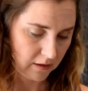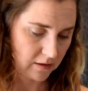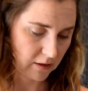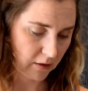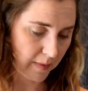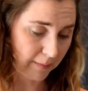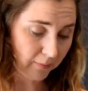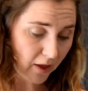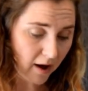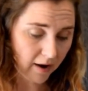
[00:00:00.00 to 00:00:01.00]
So my
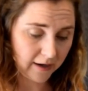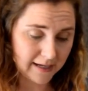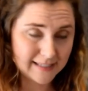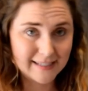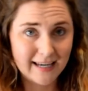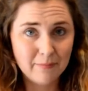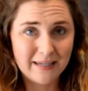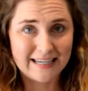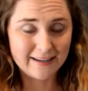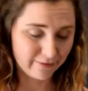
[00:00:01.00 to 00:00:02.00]
blog is
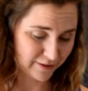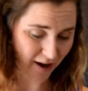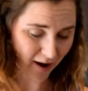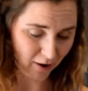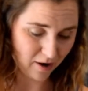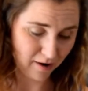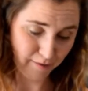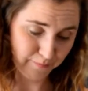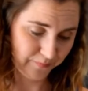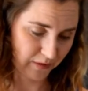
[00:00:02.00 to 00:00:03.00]

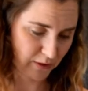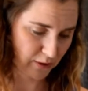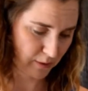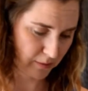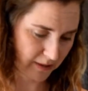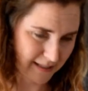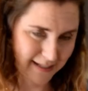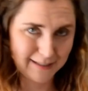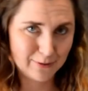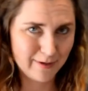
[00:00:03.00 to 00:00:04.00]
sameve.com. Super easy
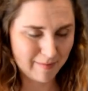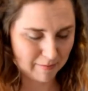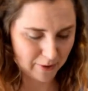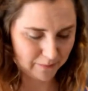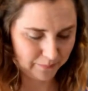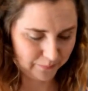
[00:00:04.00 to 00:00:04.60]
to remember.